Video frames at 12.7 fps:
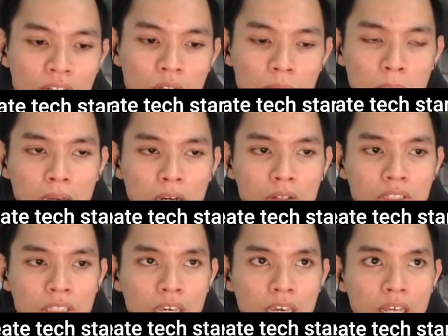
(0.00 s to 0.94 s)
So maybe I'll
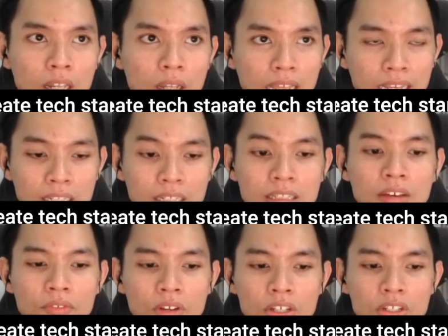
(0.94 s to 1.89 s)
share like the
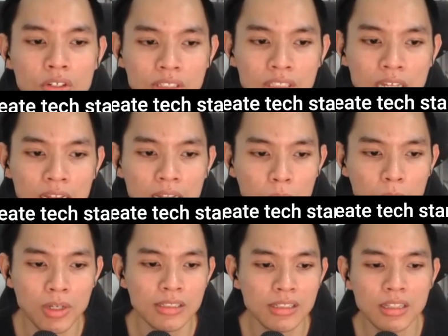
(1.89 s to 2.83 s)
definition of startup.
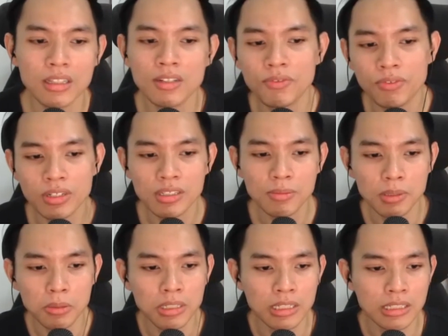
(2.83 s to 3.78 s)
What's the difference
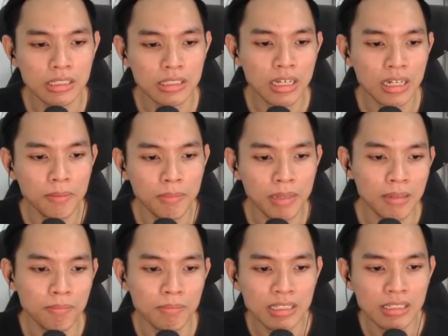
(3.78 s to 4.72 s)
between a startup and
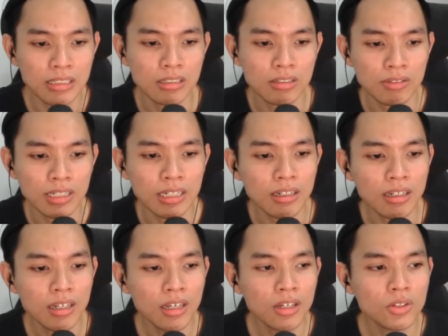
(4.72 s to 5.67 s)
a business, right?
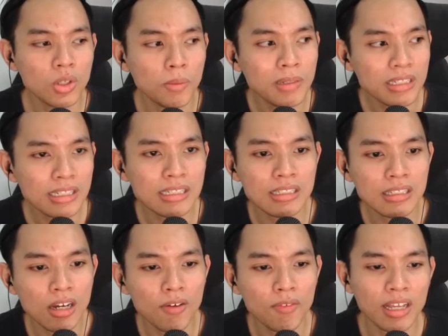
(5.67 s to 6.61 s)
So business
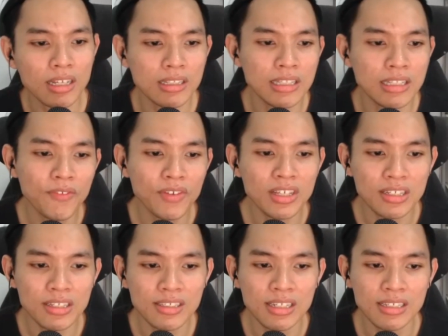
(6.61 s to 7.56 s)
itself, like a dev
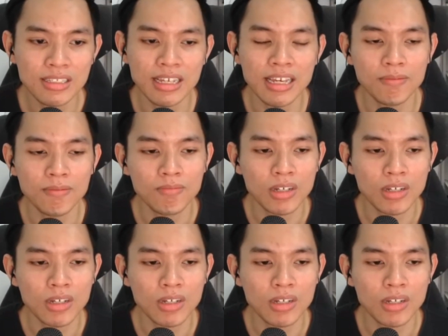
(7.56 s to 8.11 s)
agency, is that